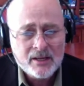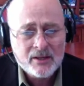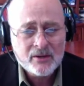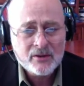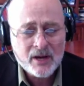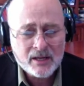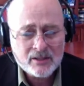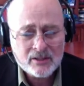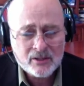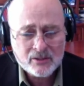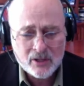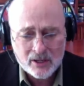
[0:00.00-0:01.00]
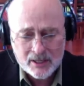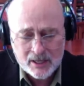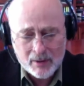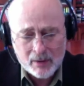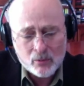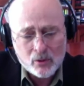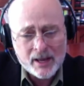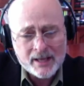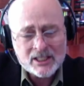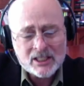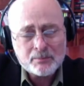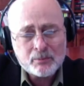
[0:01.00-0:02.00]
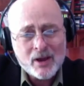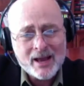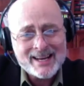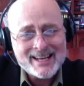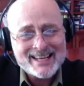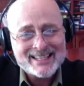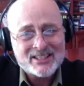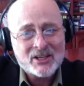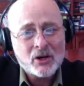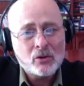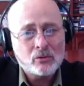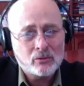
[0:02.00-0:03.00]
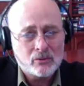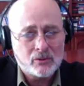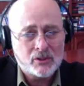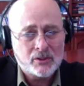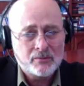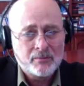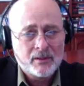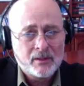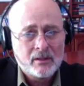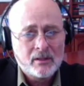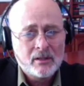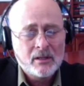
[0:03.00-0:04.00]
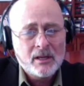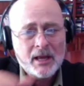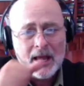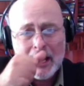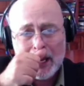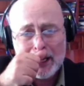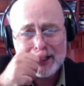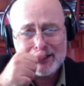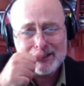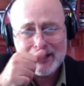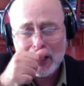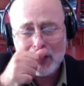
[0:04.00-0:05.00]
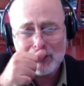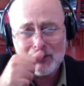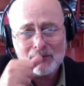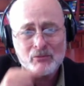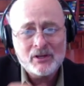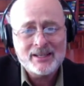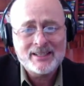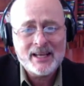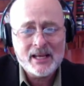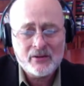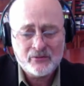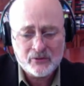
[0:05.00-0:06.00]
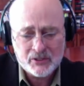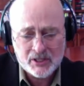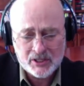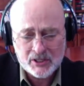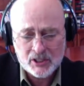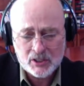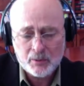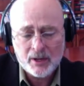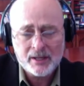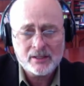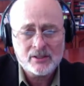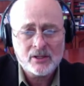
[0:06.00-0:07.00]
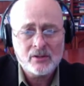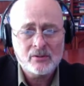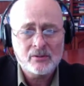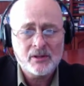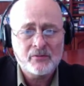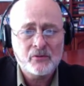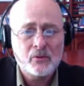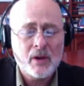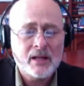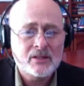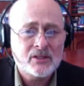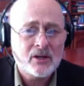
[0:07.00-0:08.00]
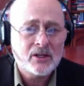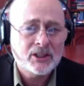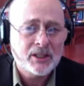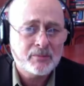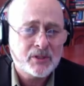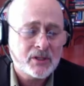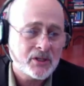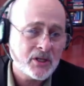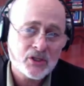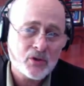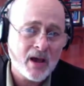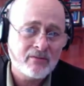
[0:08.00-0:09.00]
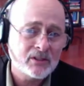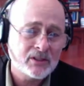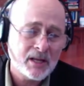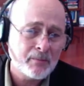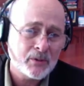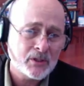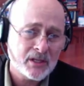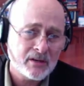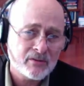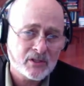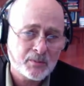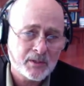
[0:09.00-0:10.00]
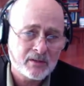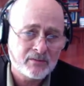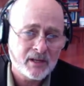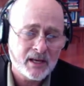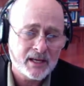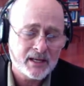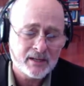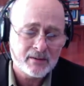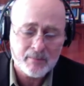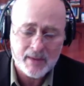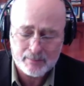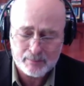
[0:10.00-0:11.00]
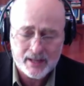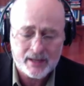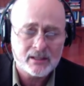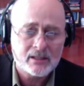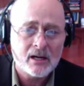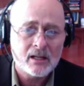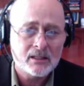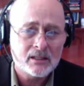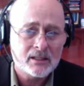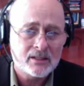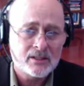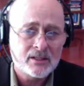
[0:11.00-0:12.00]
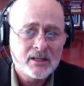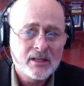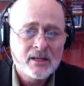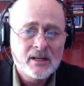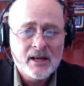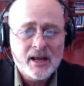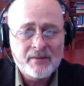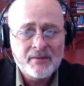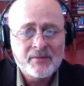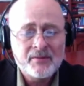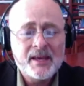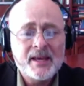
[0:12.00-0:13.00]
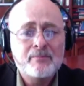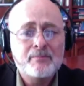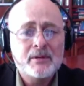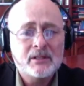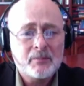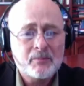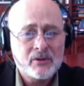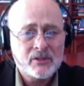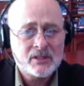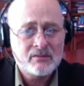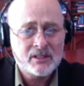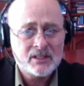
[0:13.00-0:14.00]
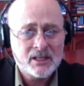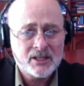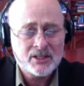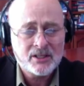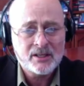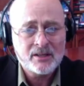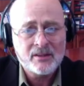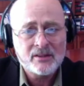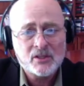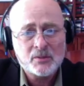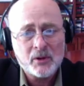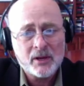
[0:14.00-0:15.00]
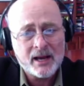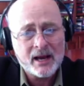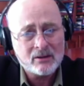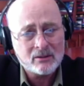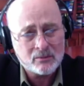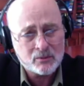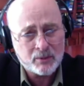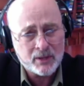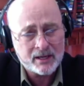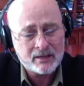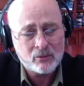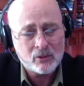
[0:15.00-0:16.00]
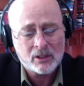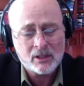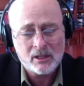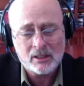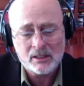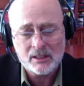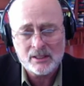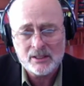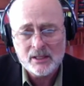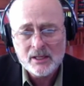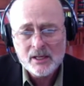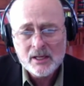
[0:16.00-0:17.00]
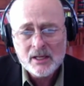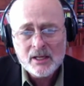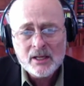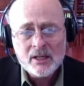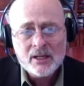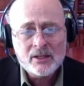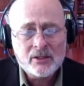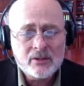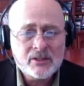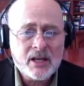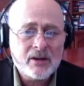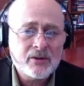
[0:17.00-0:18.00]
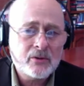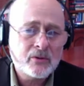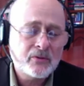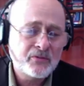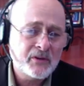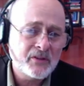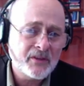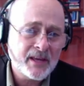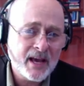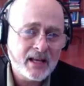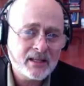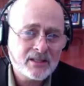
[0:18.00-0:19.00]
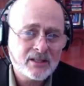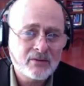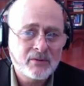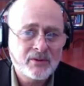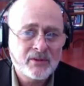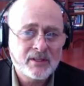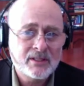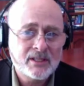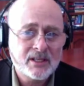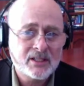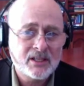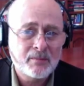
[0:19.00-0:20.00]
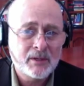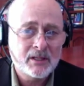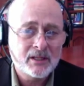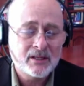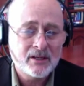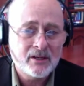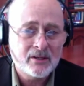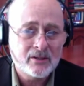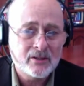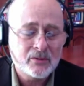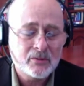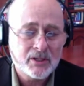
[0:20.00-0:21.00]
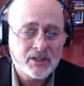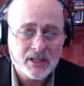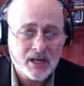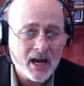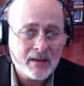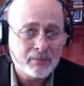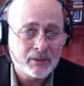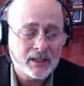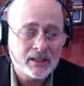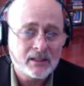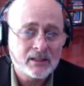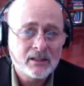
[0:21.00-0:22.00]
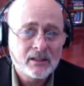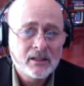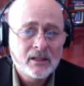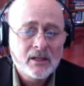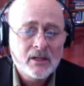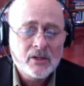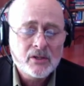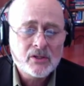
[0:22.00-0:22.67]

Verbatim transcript: You're not. You're talking about more like spreading zones. And how long would it take for such a spreading zone if you had starships that just traveled ten percent of the speed of light and made planted colonies? And then they build their civilization and then spread out and planted more colonies. It turns out you could fill the galaxy within sixty million years, which is an eye blink. It's nothing.